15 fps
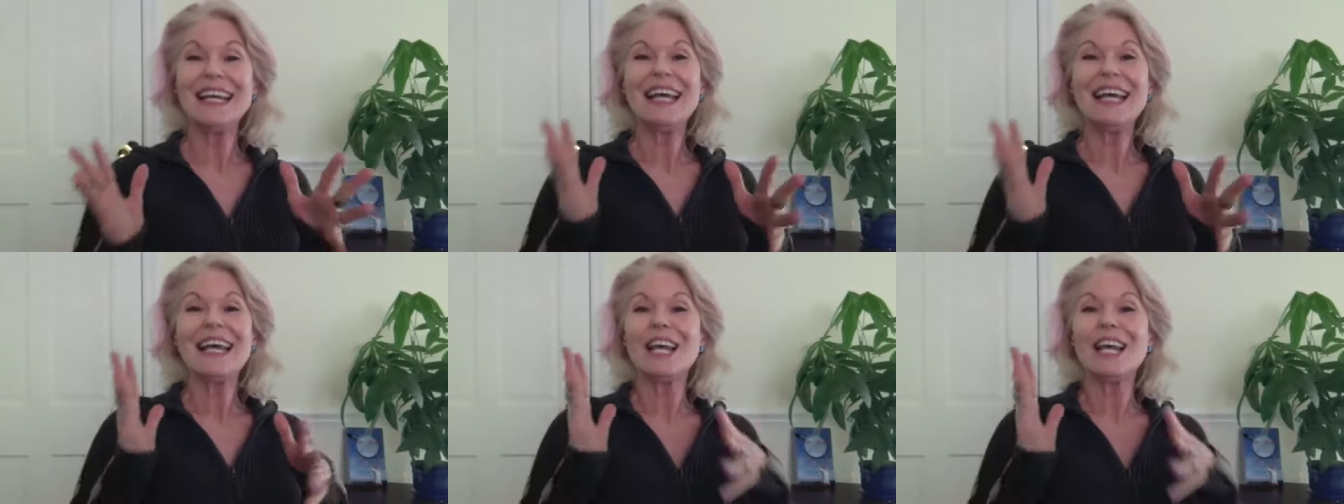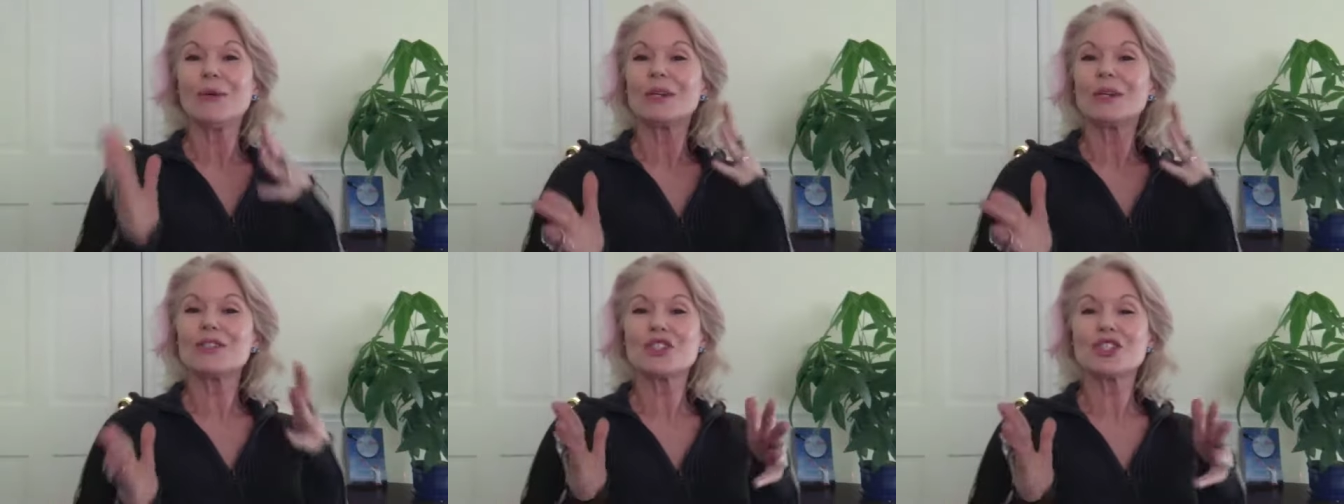It
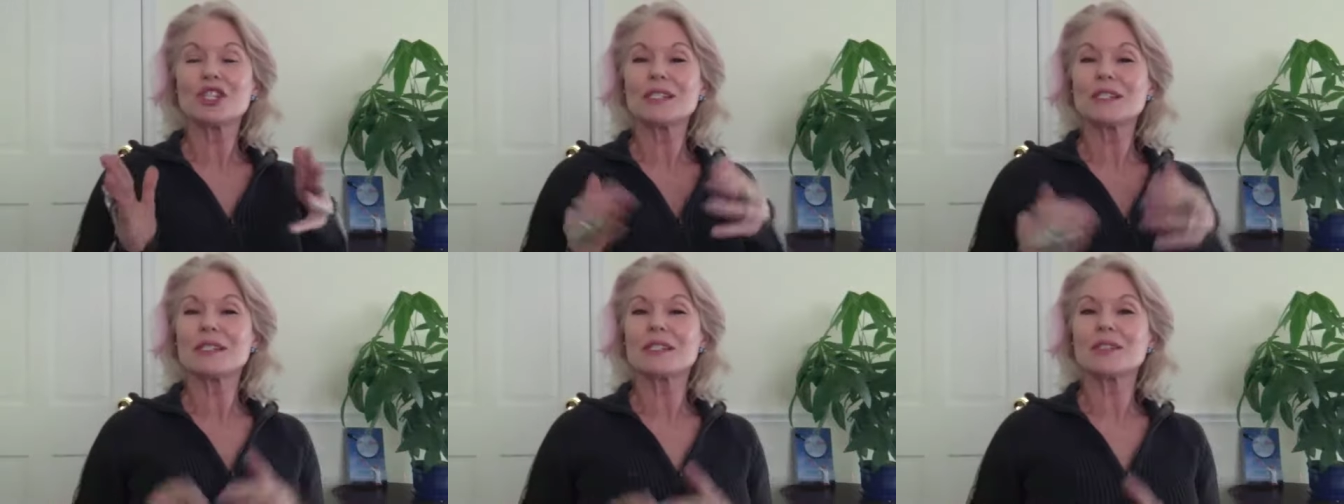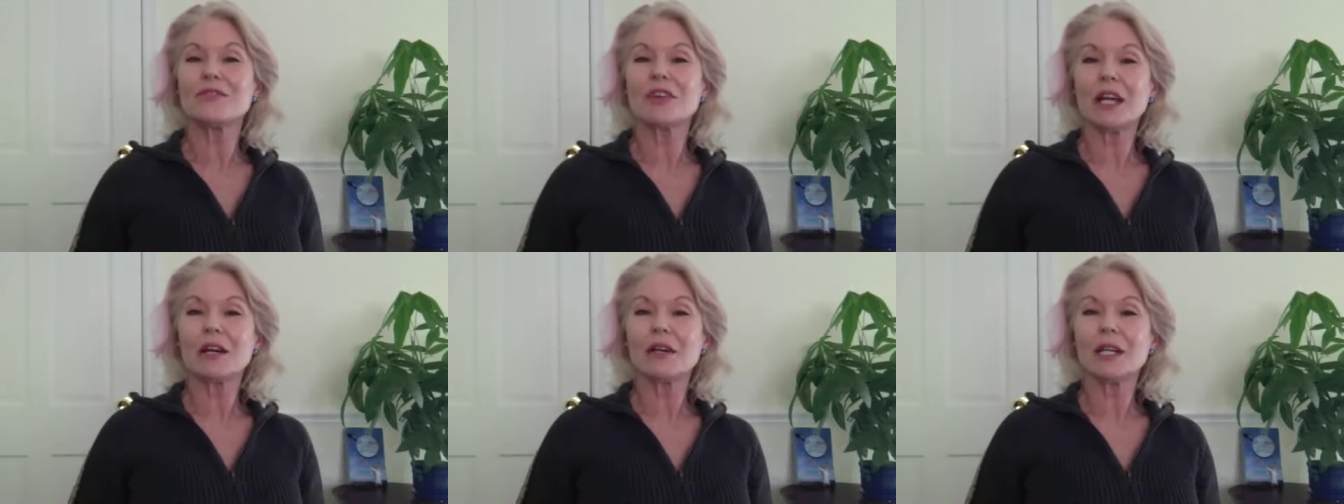was just this
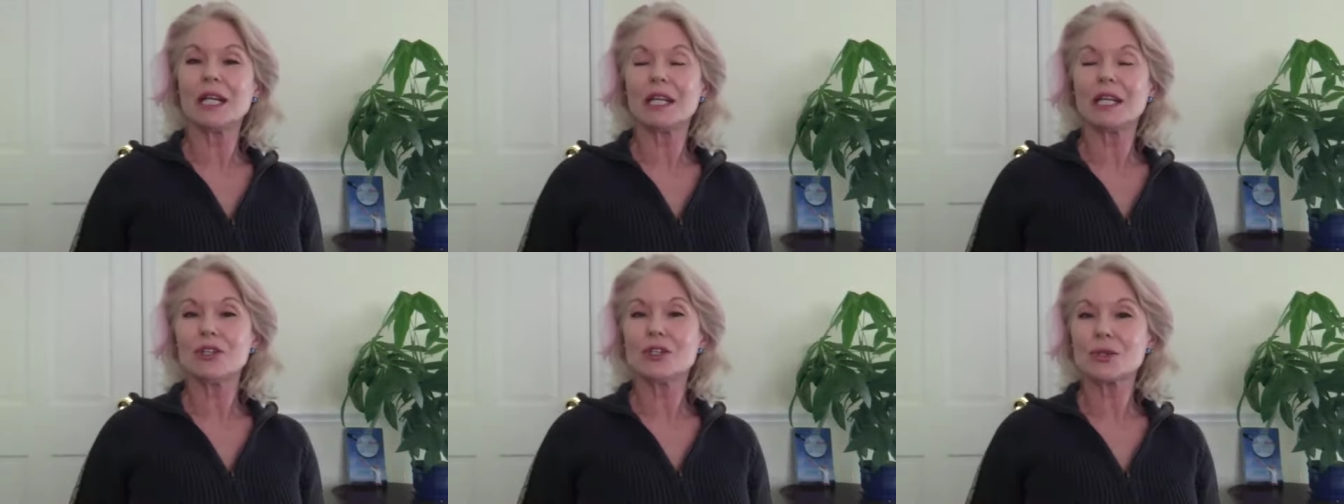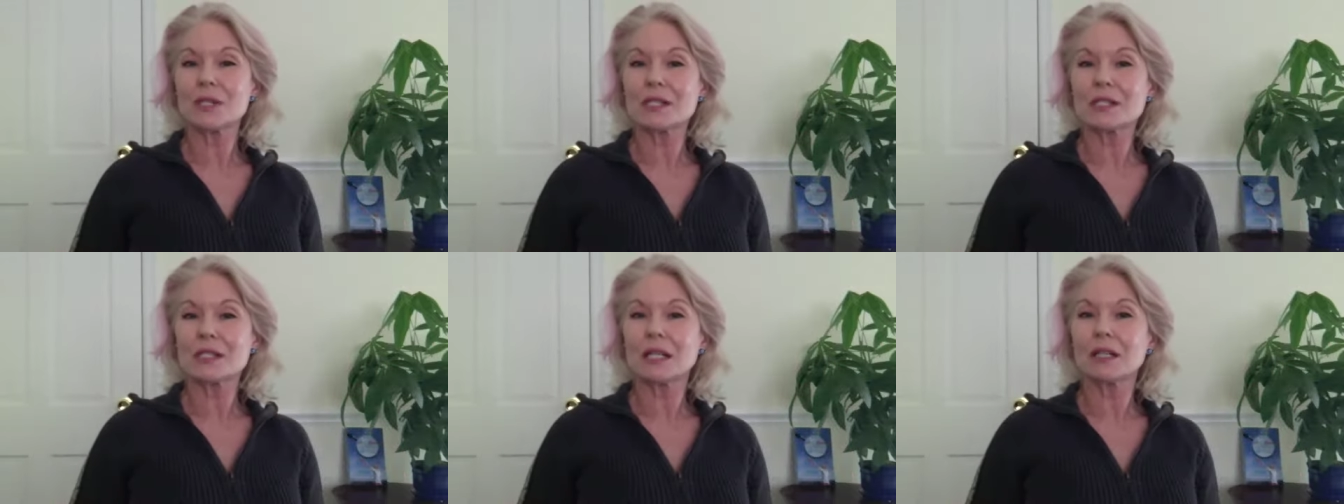very
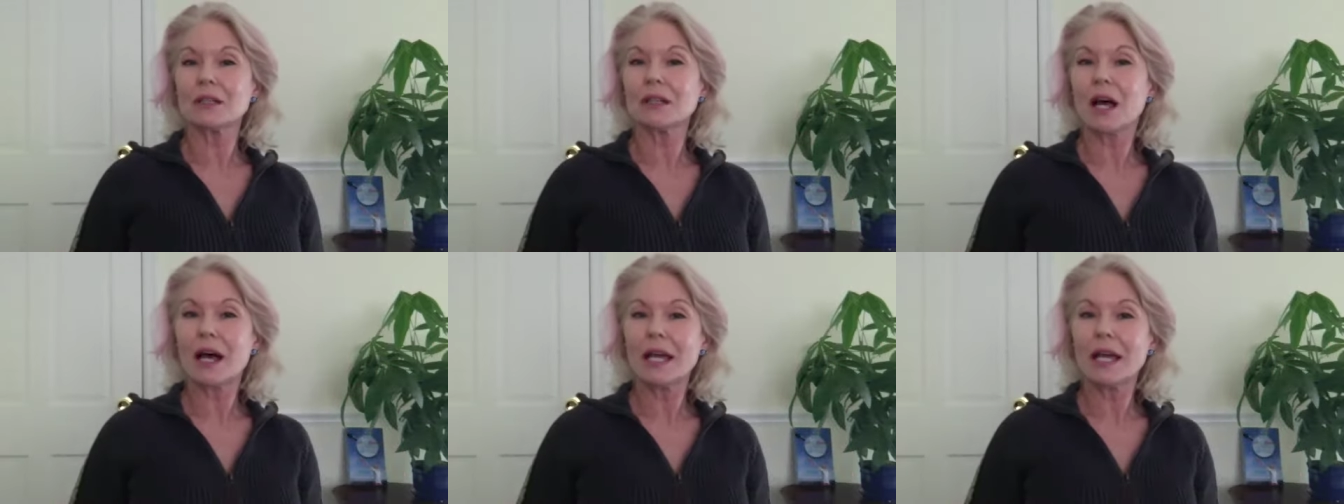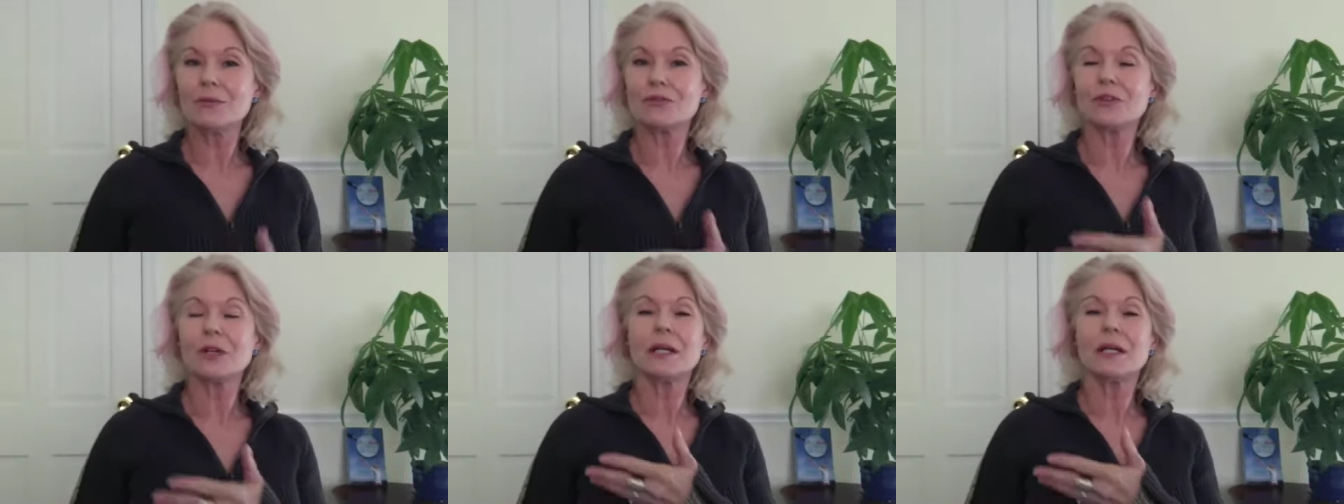interesting
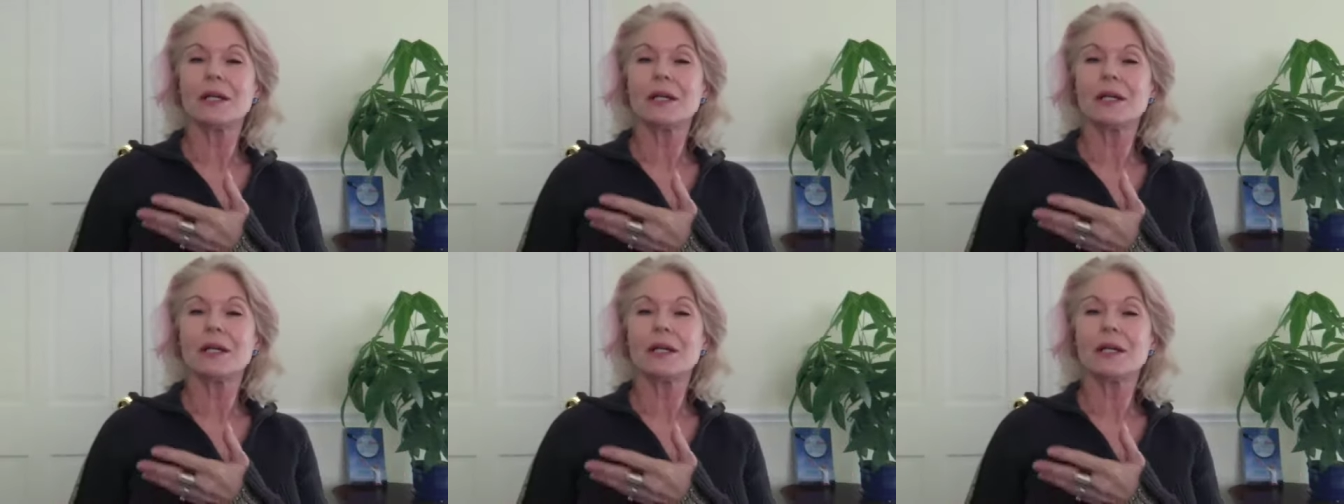life